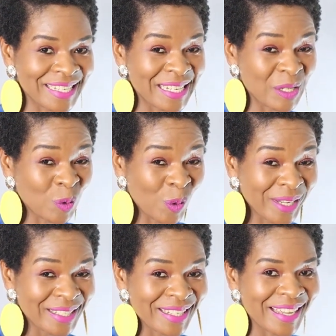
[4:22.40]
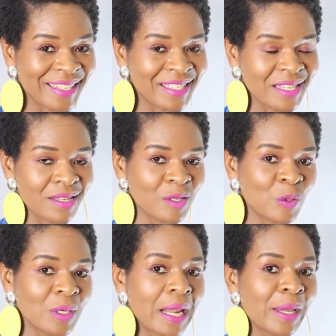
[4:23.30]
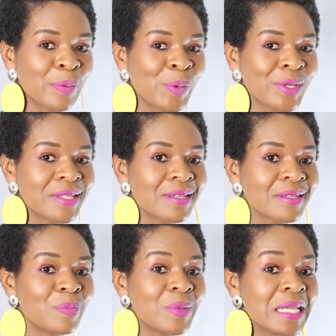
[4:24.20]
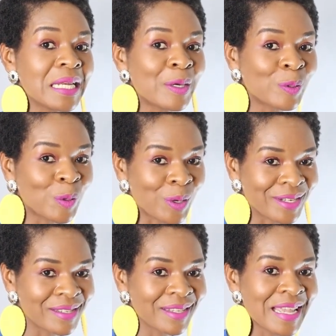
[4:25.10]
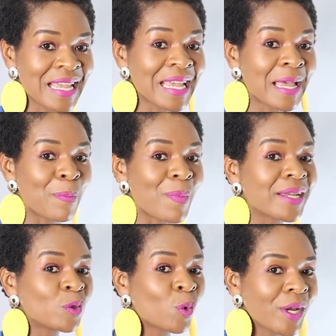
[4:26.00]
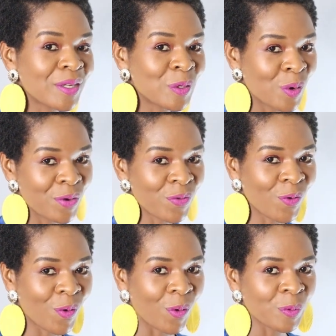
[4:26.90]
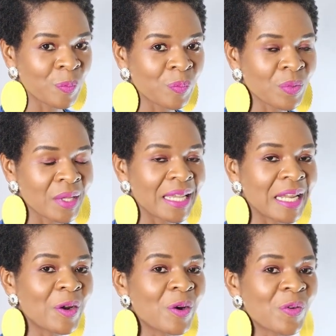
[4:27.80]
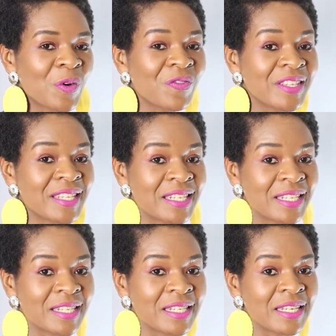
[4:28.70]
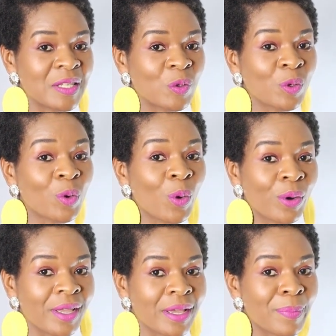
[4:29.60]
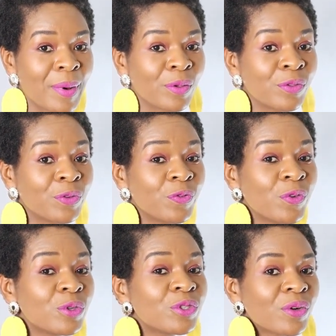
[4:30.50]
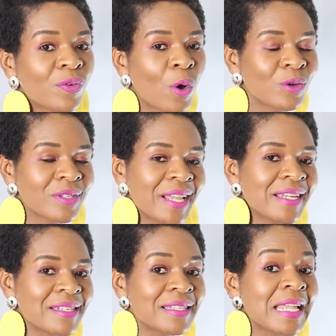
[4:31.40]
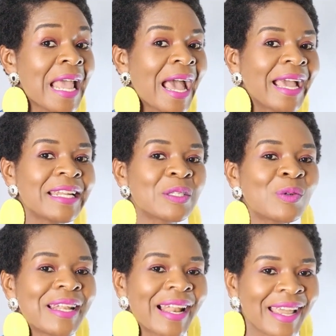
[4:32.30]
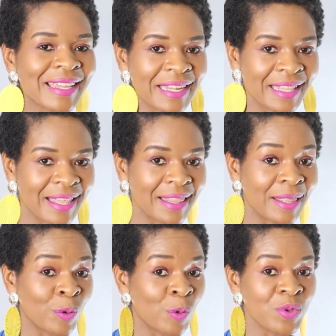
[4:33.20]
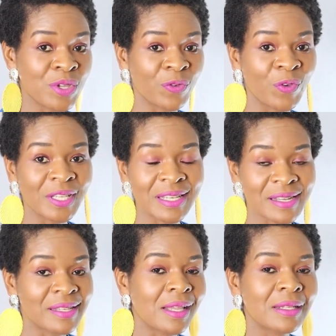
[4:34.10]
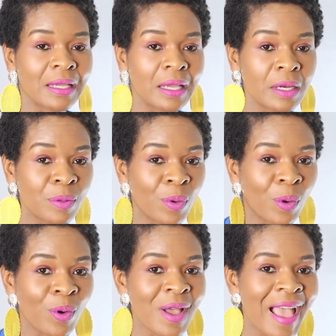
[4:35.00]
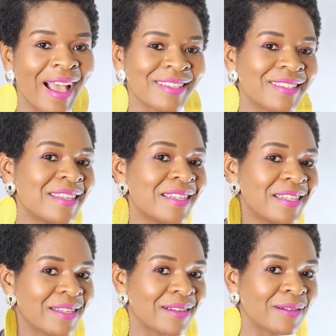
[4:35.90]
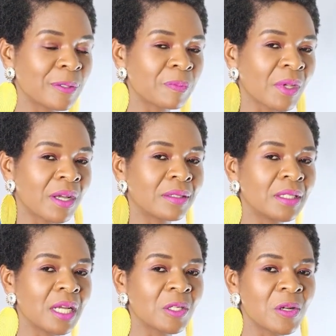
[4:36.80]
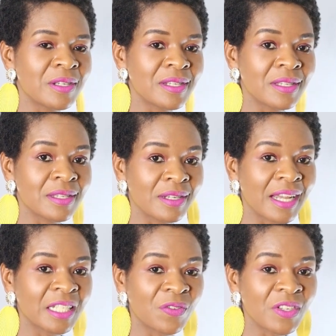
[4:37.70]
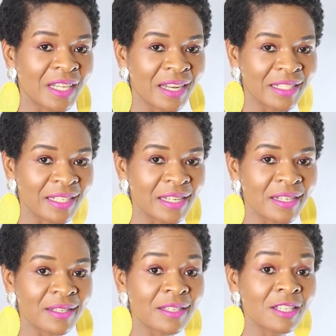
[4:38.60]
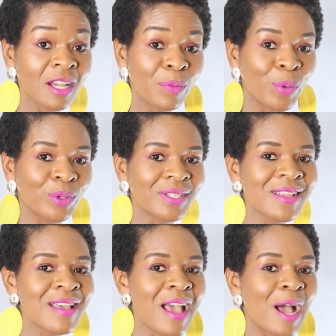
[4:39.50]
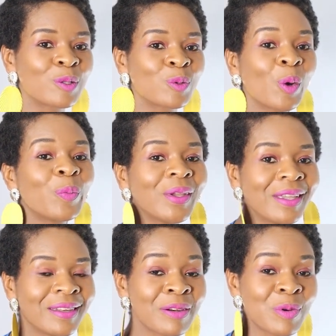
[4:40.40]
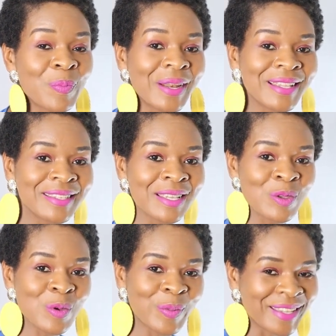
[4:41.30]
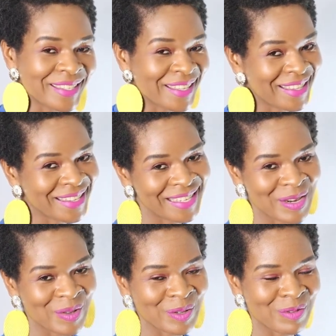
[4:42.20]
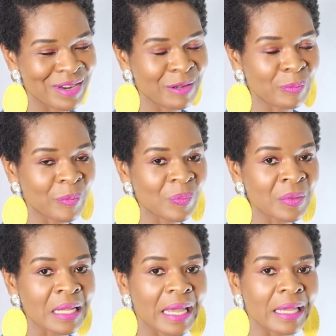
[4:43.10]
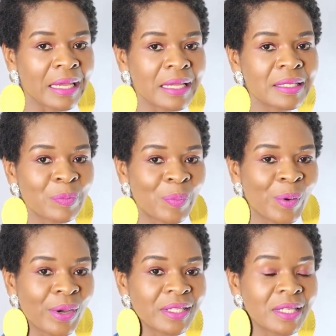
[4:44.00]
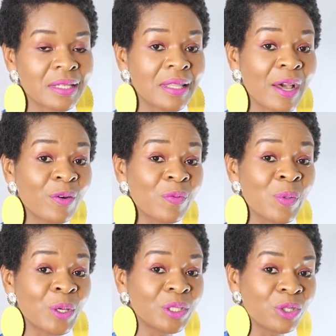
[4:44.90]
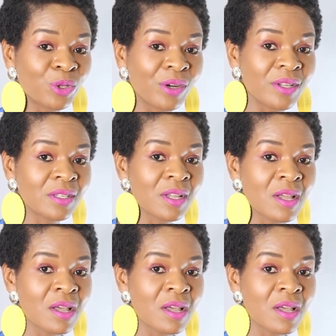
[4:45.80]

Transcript: in 2019 to $9.6 billion by 2024. A lot of conversation is ongoing about the future of call centers, and it's unlikely that there will be a physical center anymore as digital technologies and artificial intelligence chatbots are swapping in and replacing humans in this industry. A case in point is that of MultiChoice,